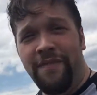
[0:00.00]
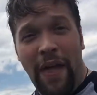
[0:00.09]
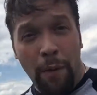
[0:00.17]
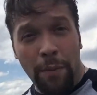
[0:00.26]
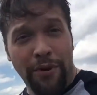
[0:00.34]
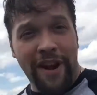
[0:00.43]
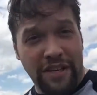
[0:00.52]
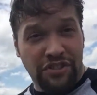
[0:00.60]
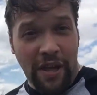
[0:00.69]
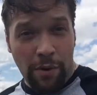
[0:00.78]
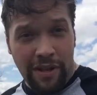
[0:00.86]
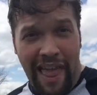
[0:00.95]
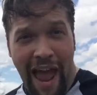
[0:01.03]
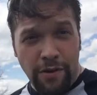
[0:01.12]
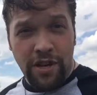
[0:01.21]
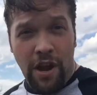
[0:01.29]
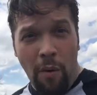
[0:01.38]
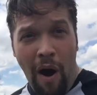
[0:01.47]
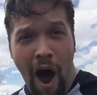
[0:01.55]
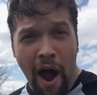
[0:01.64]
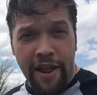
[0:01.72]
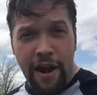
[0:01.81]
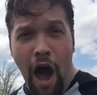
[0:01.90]
They were British. They were allowed to go
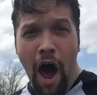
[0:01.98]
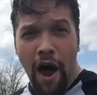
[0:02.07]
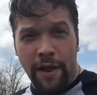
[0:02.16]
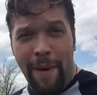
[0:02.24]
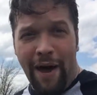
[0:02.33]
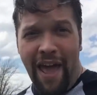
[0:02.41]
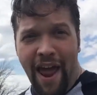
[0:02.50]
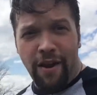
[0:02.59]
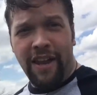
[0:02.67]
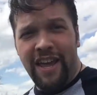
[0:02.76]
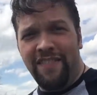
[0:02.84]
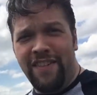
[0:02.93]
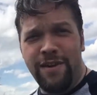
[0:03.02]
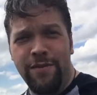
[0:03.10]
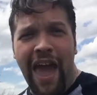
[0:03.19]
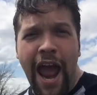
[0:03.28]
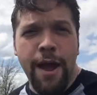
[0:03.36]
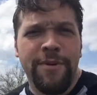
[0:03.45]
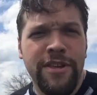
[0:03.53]
on and on about anarchy in the UK,